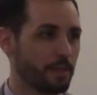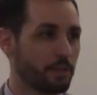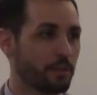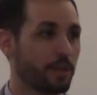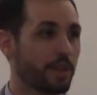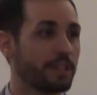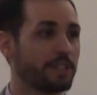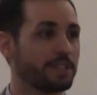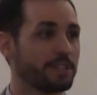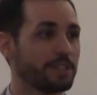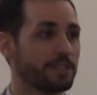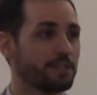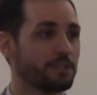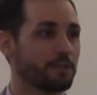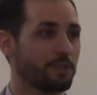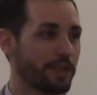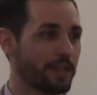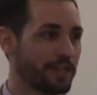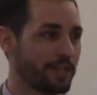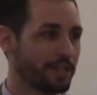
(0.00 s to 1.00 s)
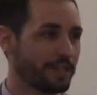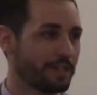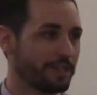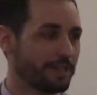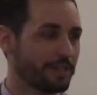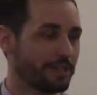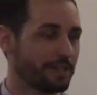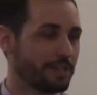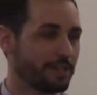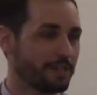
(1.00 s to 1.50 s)
Christ is ready
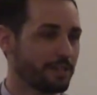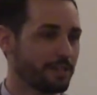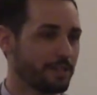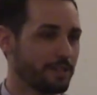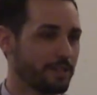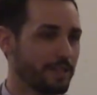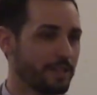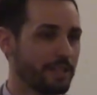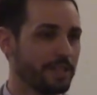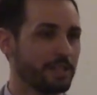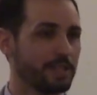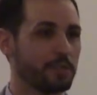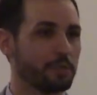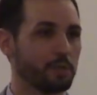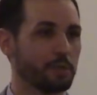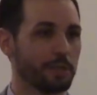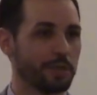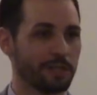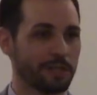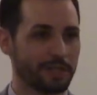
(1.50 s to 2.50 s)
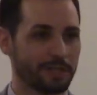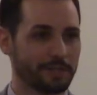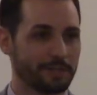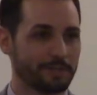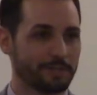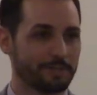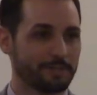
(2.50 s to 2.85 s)
and he is willing.